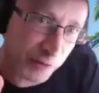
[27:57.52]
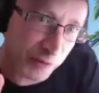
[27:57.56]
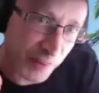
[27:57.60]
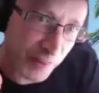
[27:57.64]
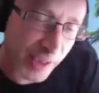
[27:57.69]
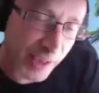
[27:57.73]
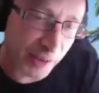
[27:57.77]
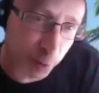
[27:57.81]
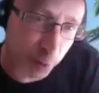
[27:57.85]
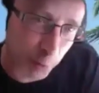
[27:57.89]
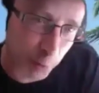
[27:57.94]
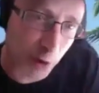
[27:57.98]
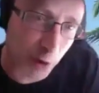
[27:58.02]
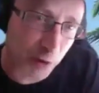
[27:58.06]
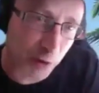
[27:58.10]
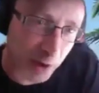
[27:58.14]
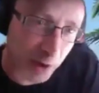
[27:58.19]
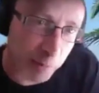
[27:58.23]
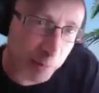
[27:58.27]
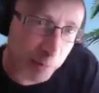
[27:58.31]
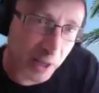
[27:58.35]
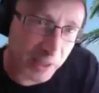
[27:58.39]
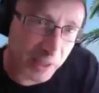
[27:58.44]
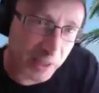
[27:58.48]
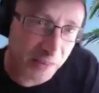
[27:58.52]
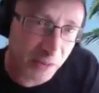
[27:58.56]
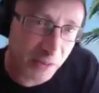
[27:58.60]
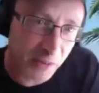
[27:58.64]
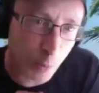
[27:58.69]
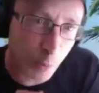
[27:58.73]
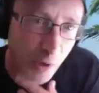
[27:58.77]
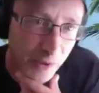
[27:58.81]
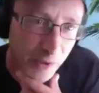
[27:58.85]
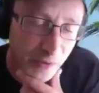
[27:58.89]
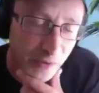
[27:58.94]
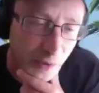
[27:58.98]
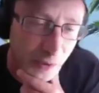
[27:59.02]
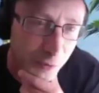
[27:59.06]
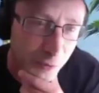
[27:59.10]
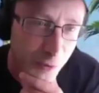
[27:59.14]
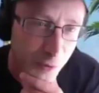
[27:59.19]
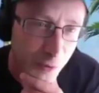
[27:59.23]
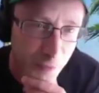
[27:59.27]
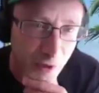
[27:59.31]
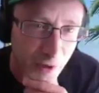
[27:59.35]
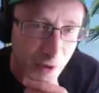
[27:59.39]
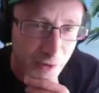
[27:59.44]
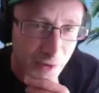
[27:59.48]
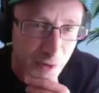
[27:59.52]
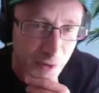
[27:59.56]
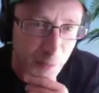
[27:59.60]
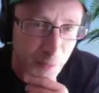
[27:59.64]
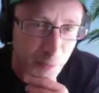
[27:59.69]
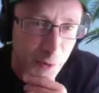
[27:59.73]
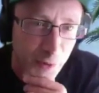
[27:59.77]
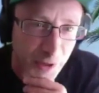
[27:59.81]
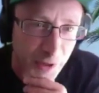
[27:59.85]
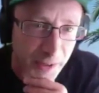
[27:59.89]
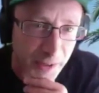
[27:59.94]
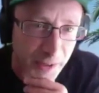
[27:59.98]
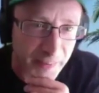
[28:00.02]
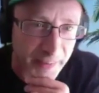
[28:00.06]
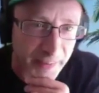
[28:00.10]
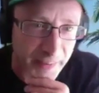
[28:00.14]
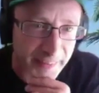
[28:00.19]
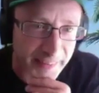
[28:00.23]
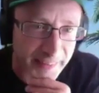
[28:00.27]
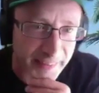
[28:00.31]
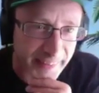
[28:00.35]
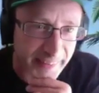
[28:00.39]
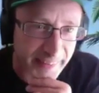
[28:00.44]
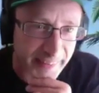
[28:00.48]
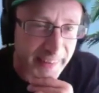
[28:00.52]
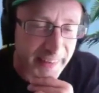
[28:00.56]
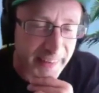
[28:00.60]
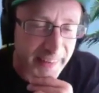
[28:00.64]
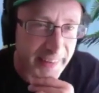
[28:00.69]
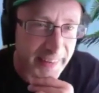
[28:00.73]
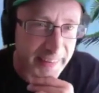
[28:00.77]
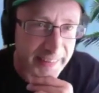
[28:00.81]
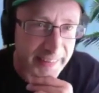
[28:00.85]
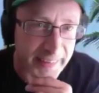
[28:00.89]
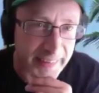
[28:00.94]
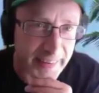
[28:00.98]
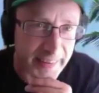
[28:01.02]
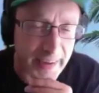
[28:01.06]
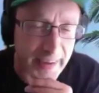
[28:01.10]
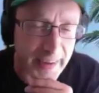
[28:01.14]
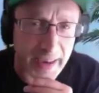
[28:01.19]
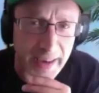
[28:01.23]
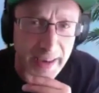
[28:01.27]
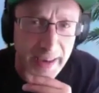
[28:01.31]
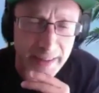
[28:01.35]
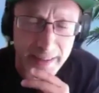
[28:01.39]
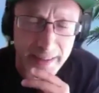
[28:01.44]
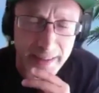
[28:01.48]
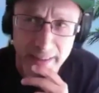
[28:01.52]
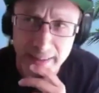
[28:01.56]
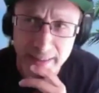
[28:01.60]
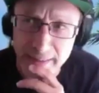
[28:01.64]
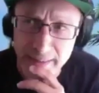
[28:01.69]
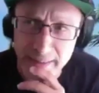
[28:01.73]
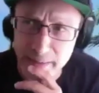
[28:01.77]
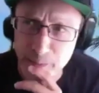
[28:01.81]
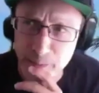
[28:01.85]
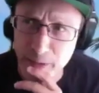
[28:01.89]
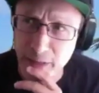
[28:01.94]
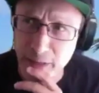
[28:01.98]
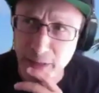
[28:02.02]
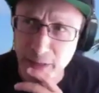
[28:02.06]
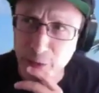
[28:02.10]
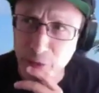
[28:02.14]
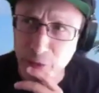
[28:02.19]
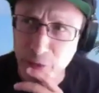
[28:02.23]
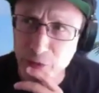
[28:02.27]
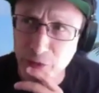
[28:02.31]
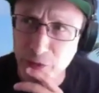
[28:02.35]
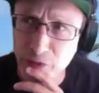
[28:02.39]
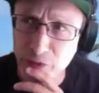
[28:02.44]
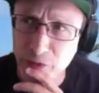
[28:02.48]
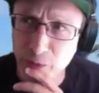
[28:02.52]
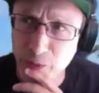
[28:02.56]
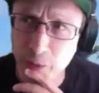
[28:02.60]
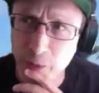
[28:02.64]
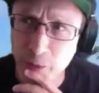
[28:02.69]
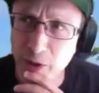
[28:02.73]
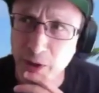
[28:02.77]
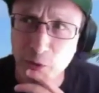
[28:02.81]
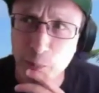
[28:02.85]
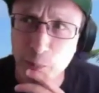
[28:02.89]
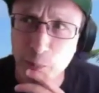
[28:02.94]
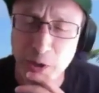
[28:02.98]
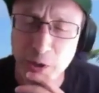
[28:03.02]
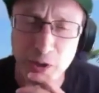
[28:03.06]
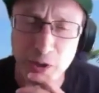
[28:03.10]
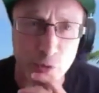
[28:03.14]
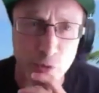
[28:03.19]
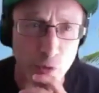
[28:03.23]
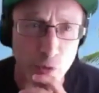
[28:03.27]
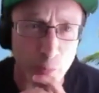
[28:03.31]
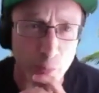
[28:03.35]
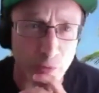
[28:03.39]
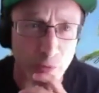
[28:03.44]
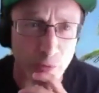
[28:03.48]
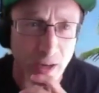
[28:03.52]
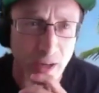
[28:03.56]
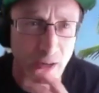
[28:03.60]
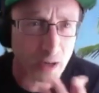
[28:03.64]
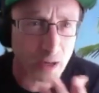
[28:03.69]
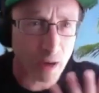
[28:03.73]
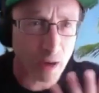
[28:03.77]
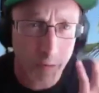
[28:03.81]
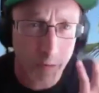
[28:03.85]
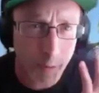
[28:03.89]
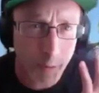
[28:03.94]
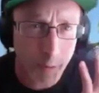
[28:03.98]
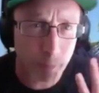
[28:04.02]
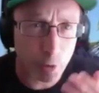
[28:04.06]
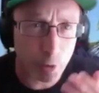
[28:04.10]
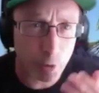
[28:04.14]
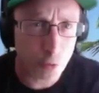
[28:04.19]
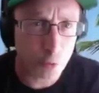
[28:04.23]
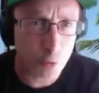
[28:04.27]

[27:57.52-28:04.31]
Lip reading: that spot, and they played twice over the festival kind of thing. So someone else big dropped out. I can't remember who